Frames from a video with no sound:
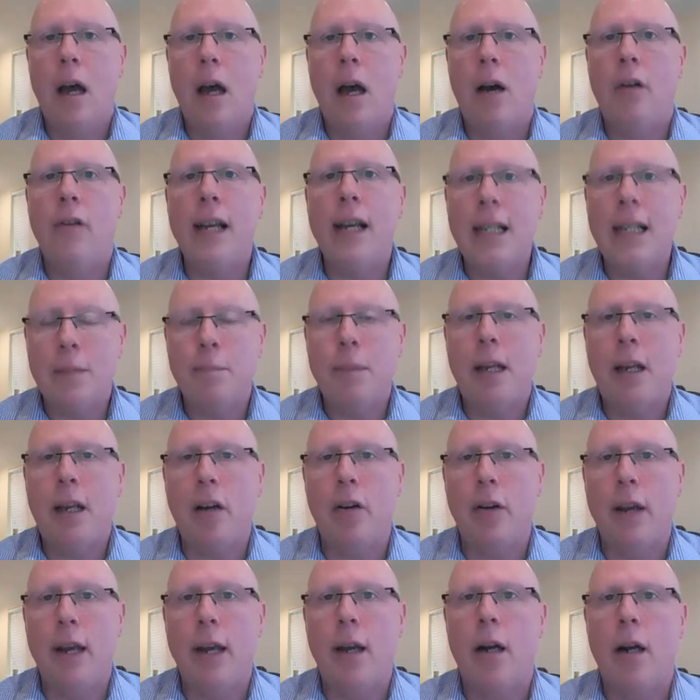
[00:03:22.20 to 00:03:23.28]
let's be
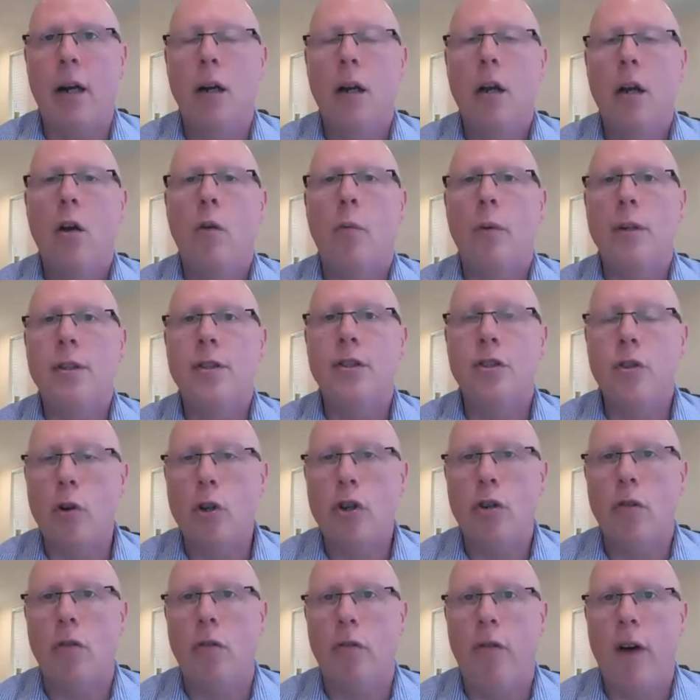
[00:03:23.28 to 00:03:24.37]
clear, with
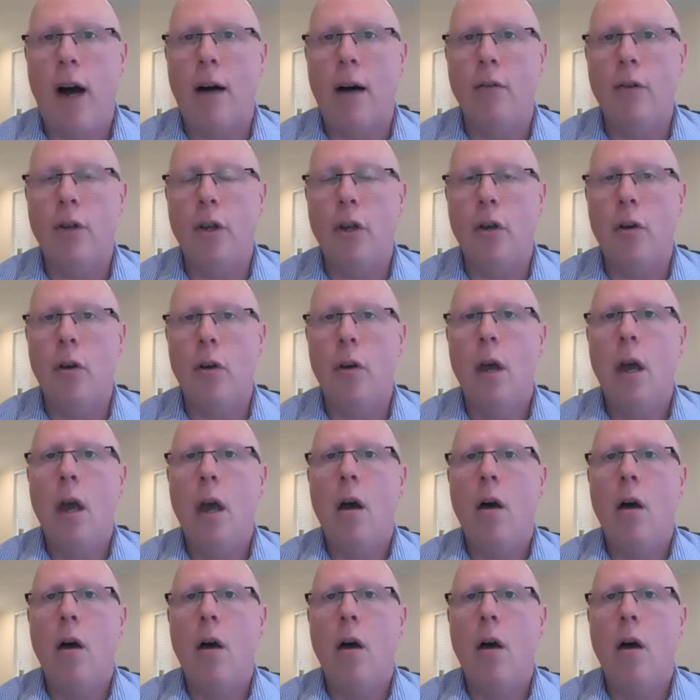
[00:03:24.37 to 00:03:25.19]
social value,